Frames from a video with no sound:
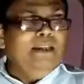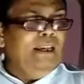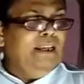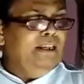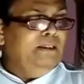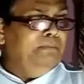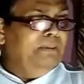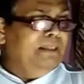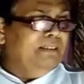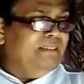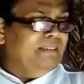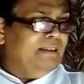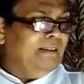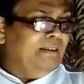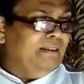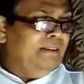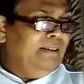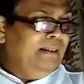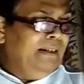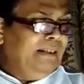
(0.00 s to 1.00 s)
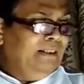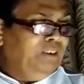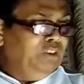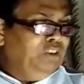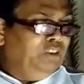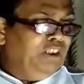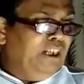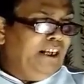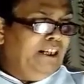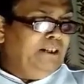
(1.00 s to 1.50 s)
giant panda,
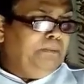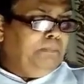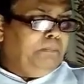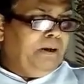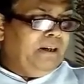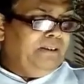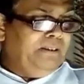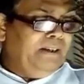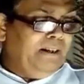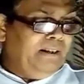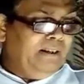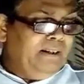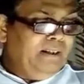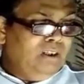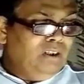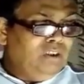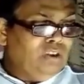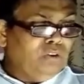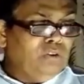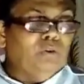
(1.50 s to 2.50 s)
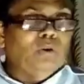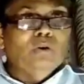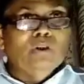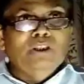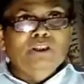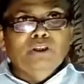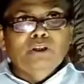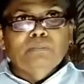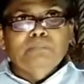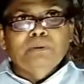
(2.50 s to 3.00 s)
snow leopard,
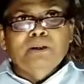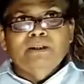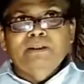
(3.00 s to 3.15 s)
etc.